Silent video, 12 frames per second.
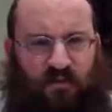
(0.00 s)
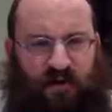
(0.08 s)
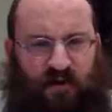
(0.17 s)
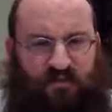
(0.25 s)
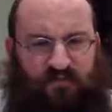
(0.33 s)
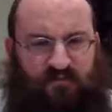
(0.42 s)

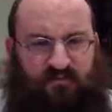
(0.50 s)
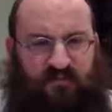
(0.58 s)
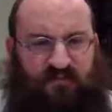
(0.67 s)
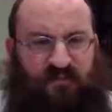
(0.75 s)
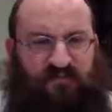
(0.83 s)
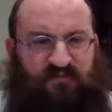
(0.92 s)
Why? Because it
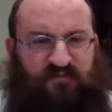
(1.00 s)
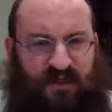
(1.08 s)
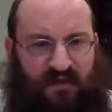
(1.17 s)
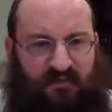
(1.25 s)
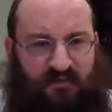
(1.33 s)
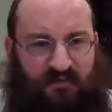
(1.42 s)
brings them
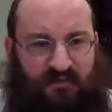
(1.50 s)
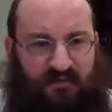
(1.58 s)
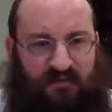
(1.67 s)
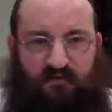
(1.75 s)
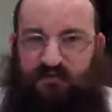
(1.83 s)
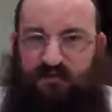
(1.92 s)
fame?
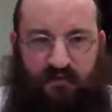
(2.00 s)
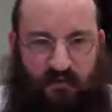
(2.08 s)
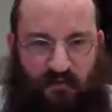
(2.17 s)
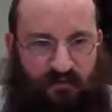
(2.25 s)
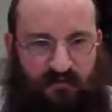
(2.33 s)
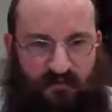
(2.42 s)

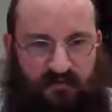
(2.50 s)
No.